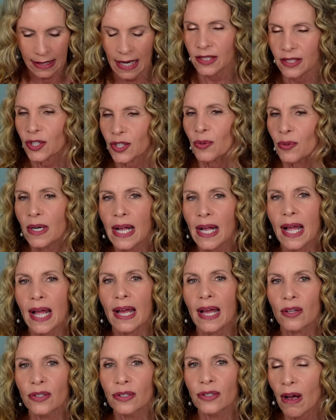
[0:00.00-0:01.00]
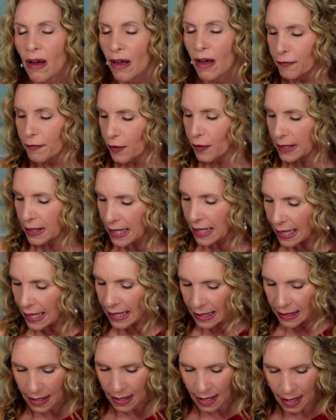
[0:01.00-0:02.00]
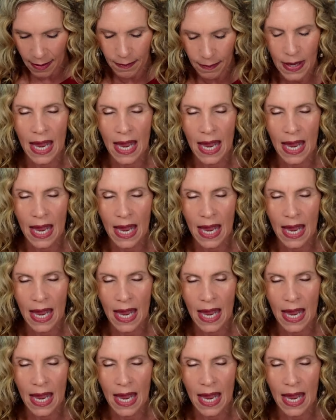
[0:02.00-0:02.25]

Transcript: I sort of held off on getting them